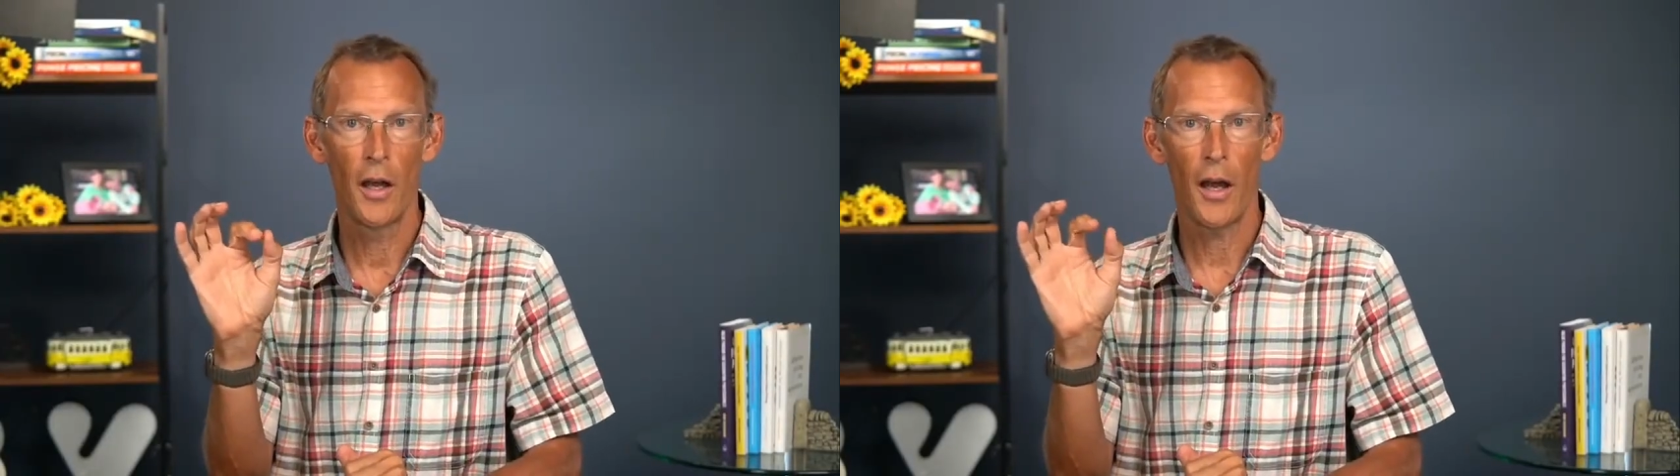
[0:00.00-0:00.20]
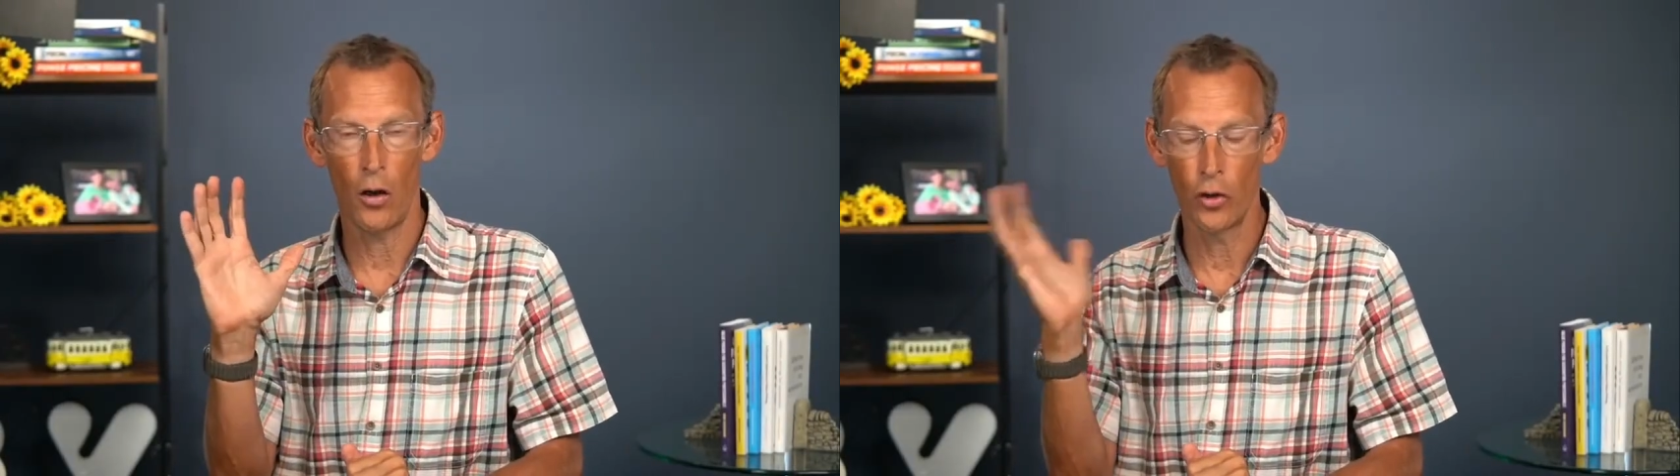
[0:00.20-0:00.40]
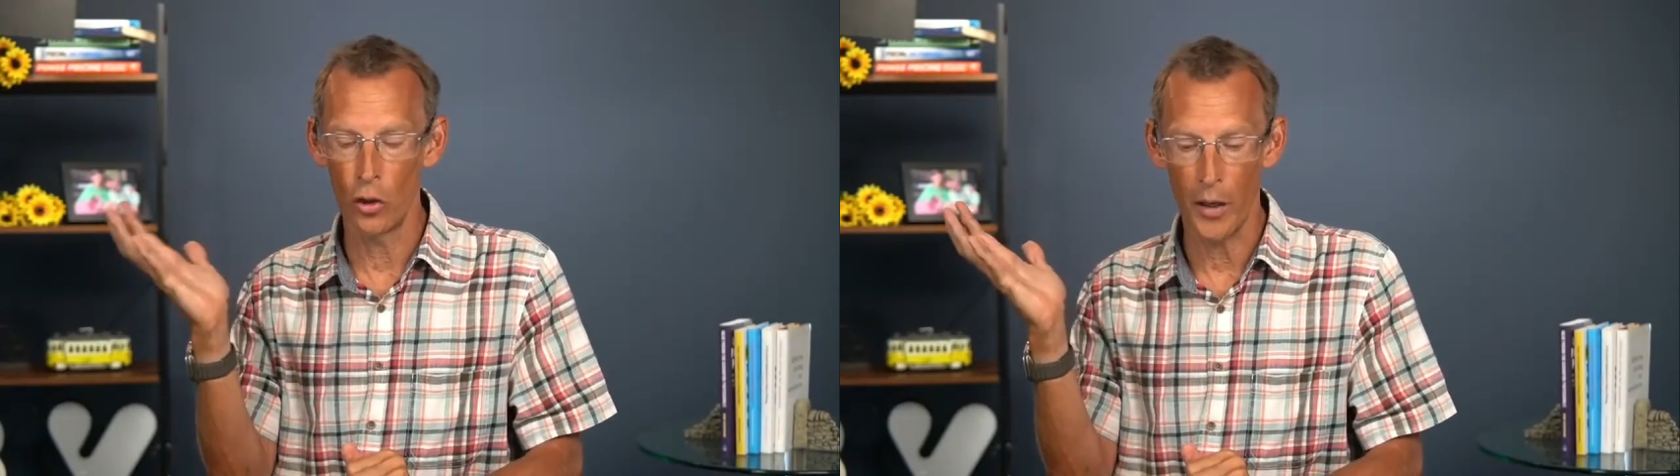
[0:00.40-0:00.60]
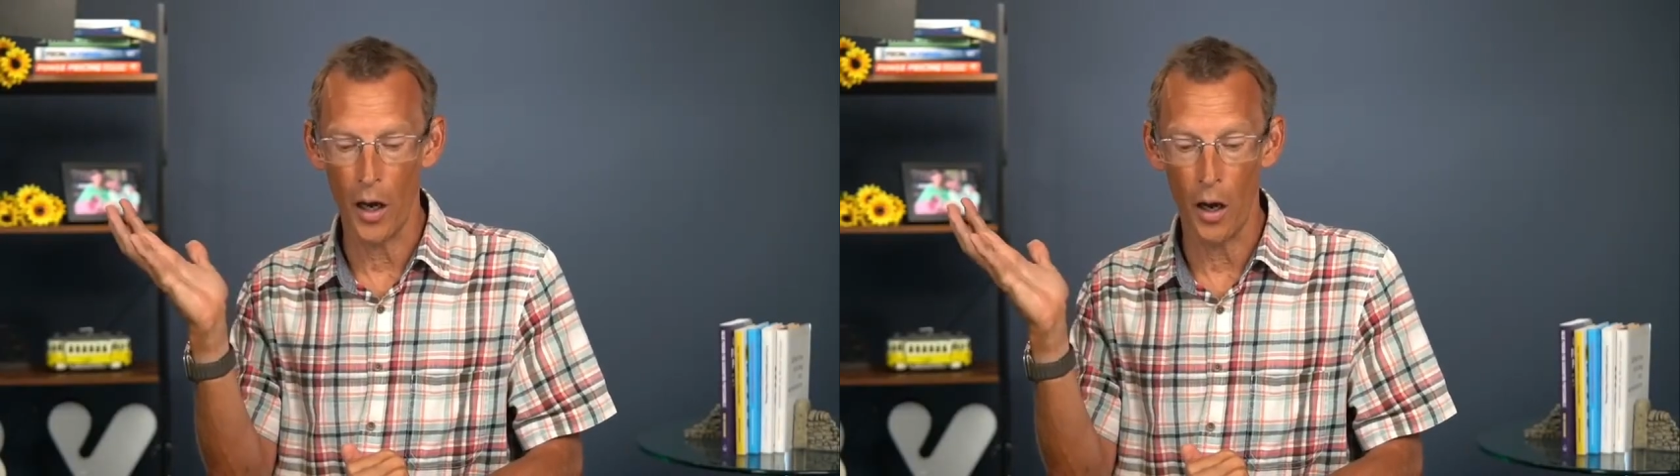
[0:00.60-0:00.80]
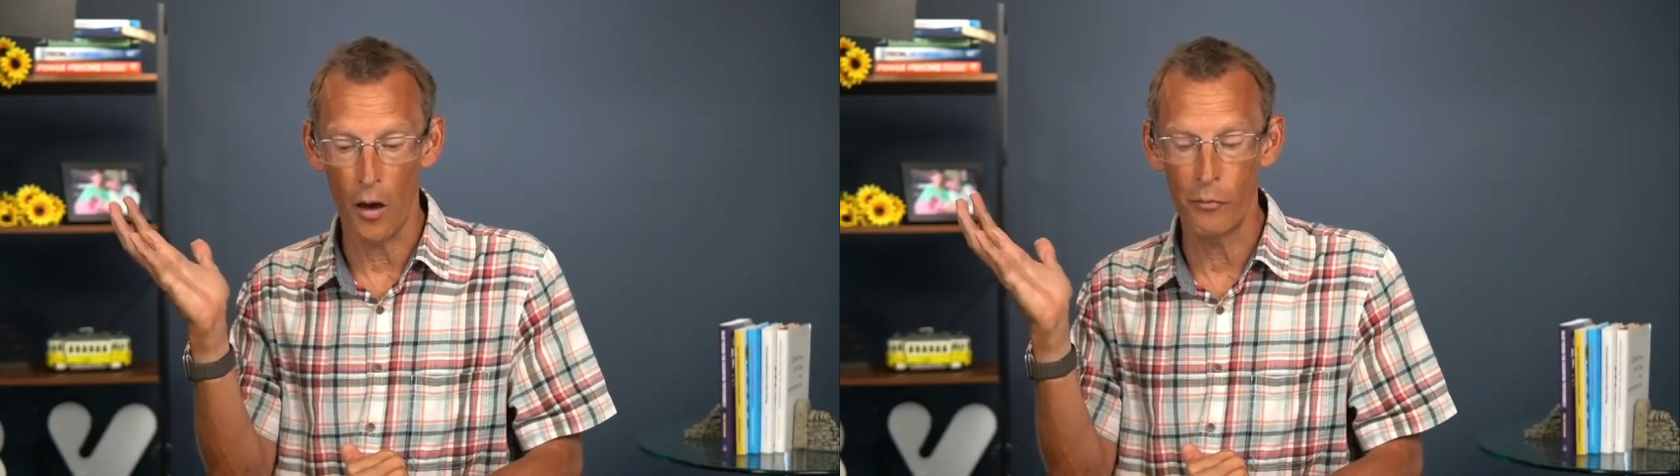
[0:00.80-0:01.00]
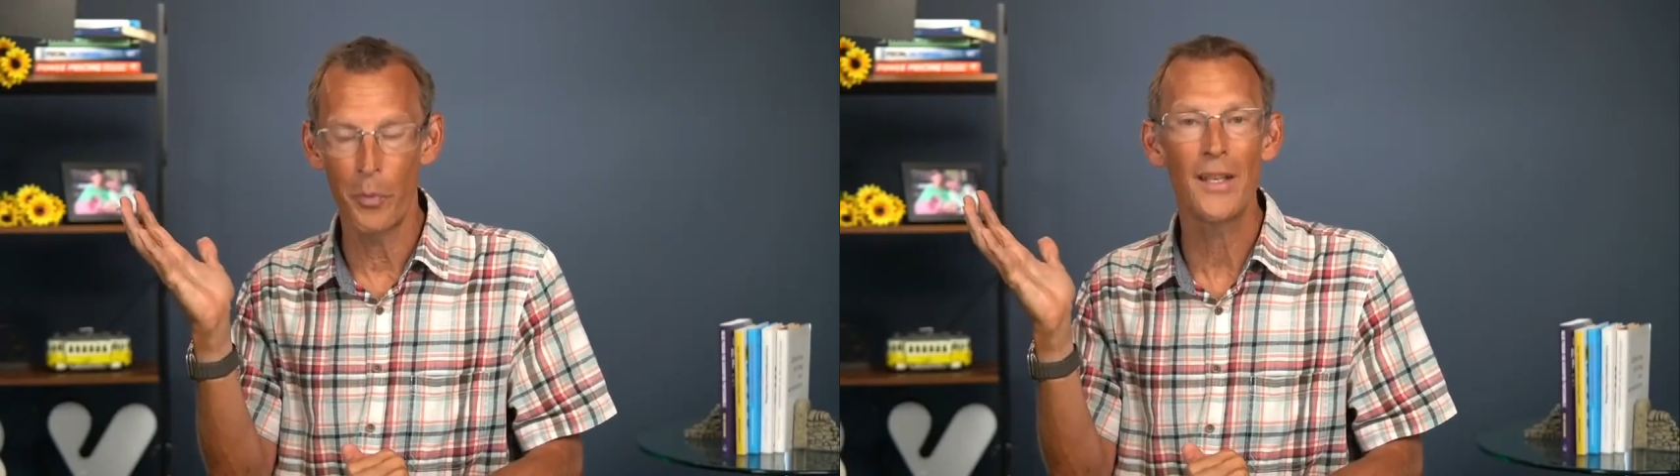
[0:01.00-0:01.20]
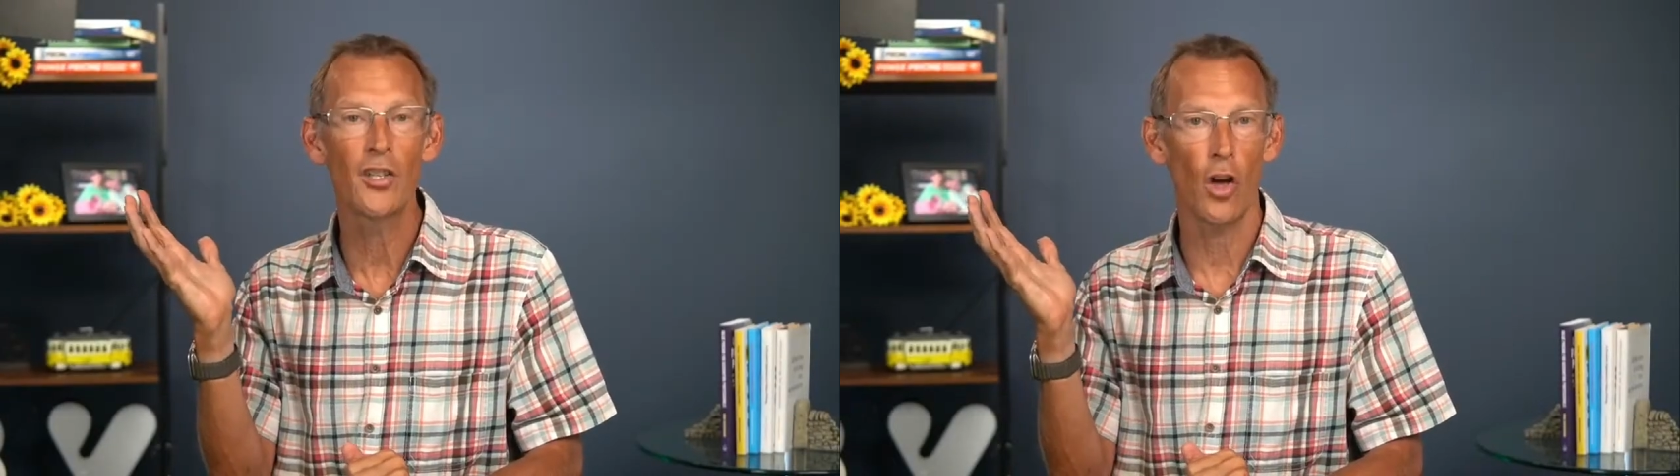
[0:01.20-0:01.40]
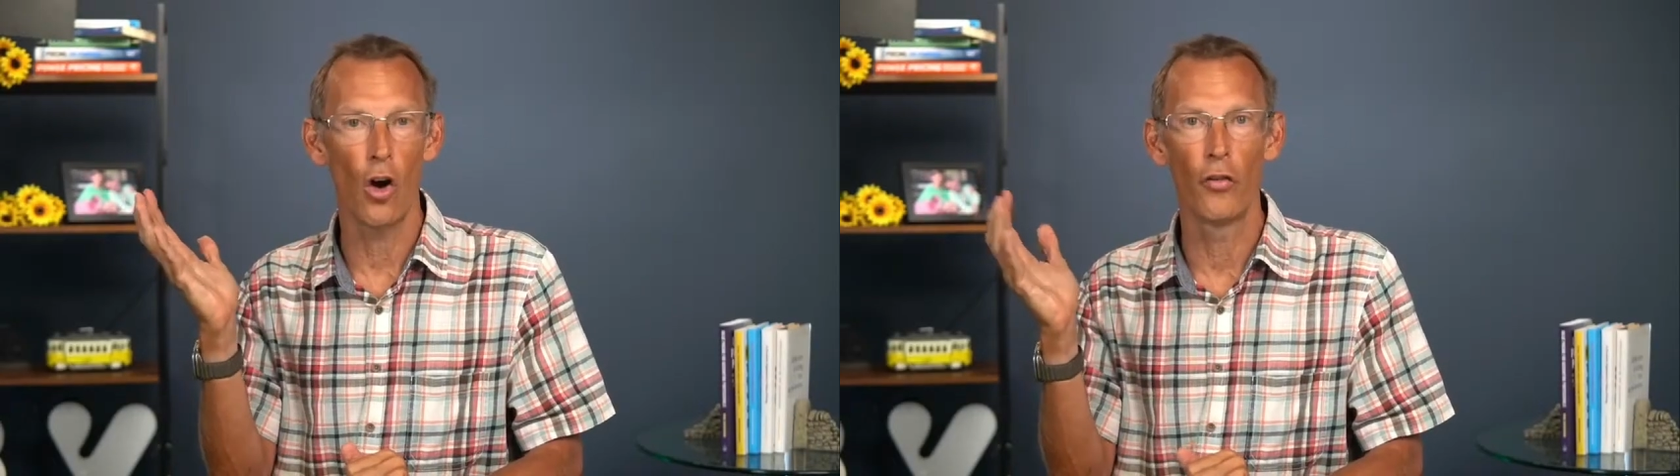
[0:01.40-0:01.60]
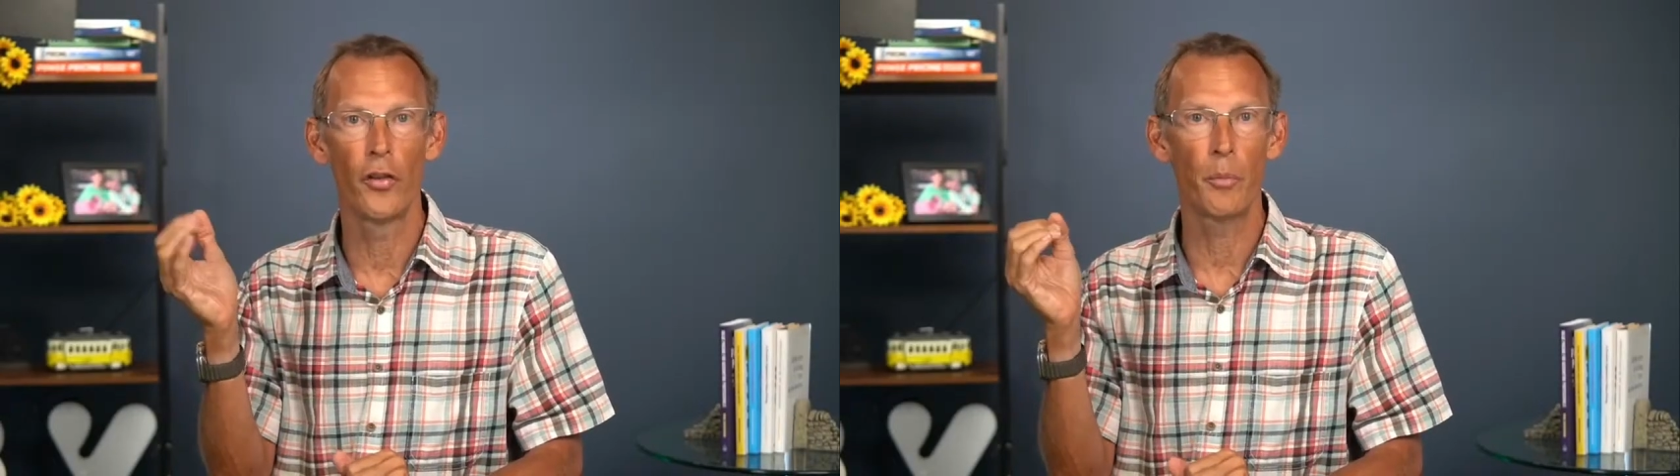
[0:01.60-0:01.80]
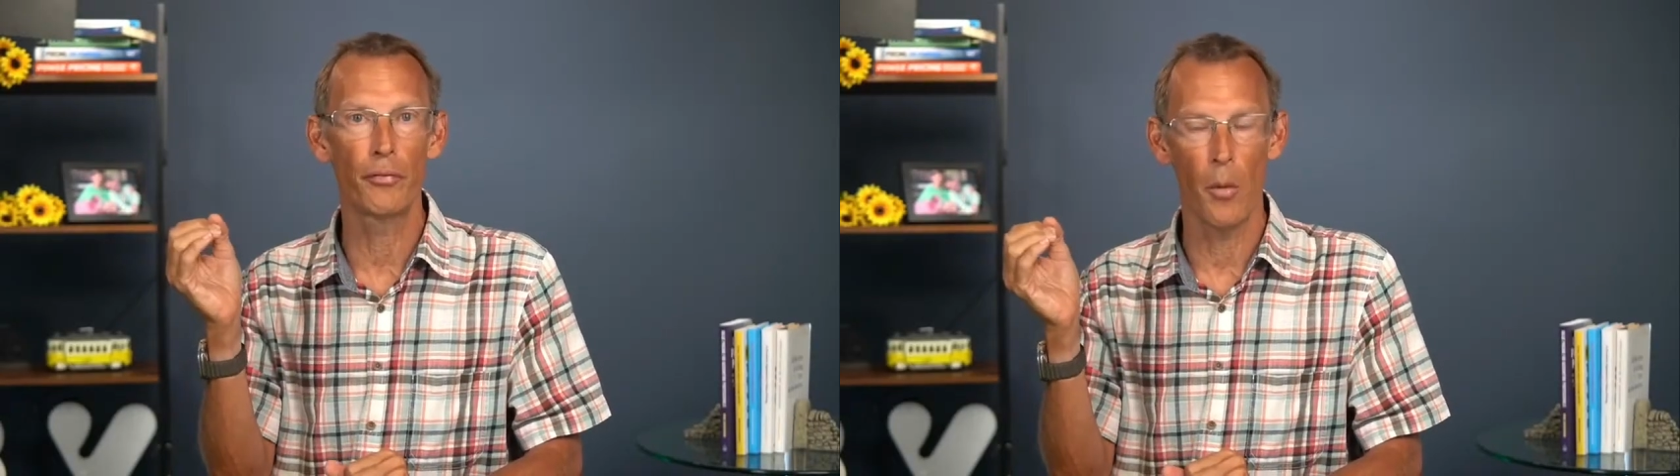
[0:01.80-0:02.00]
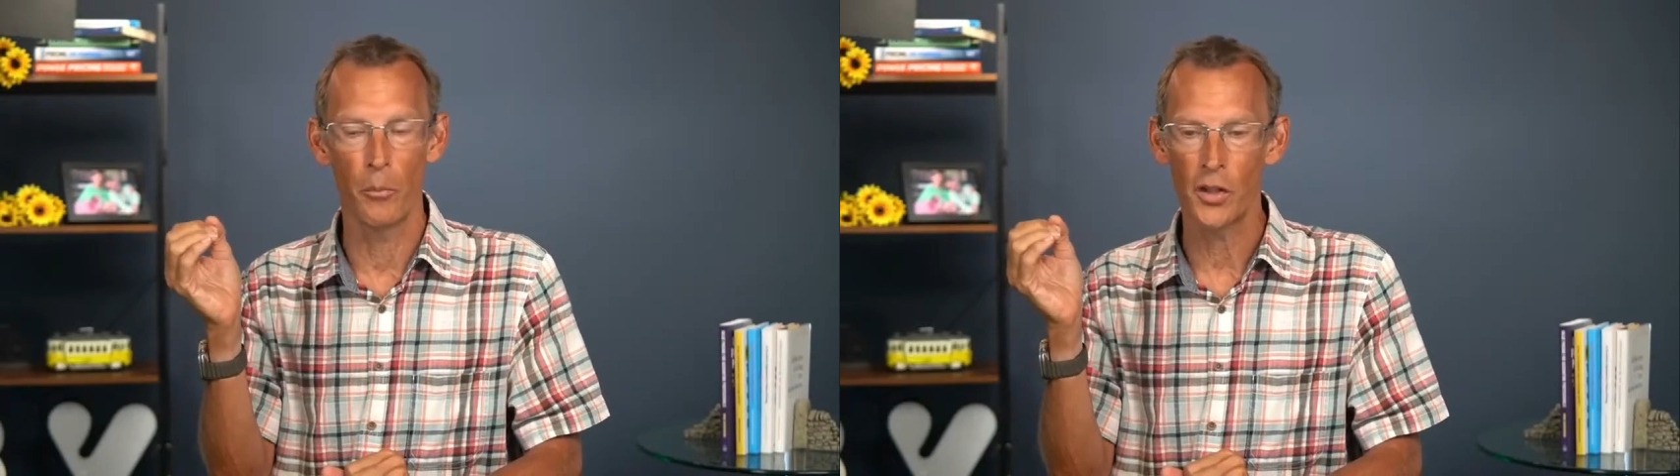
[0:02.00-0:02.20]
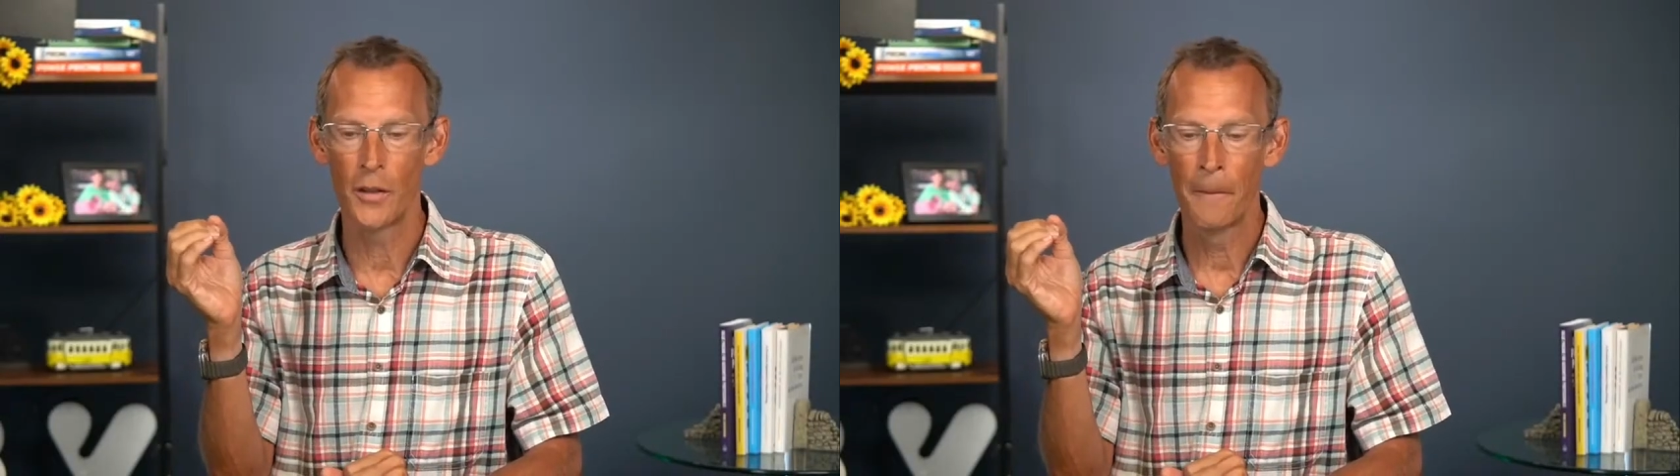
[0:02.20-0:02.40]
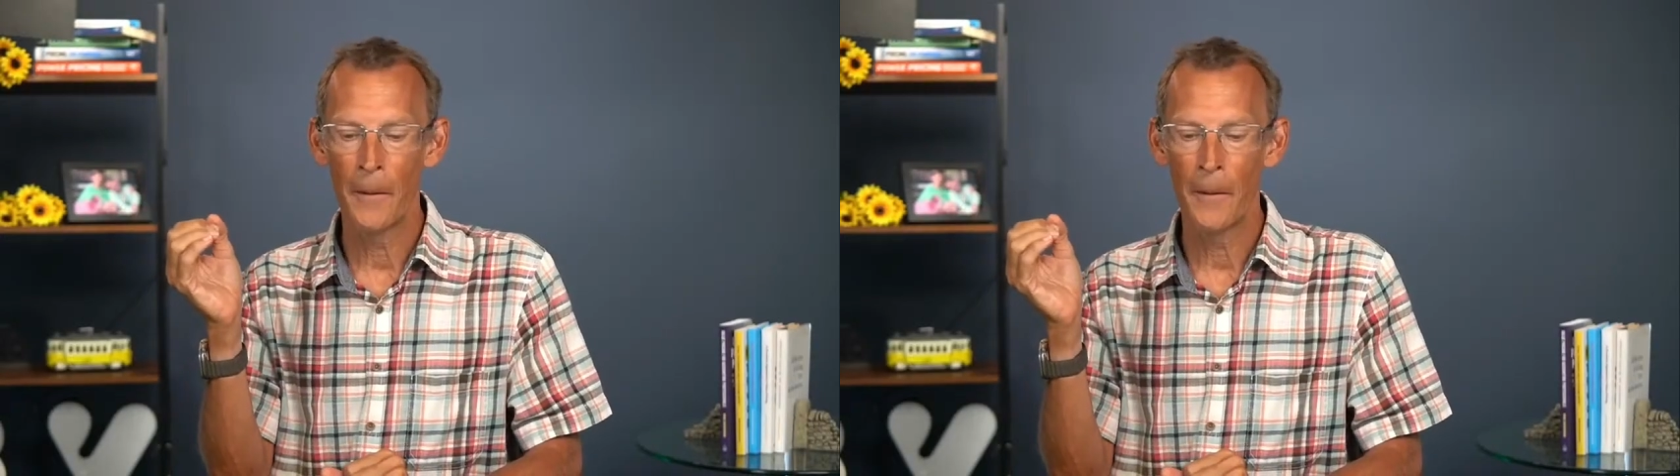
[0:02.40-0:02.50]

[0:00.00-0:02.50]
on your behalf based on the prompt,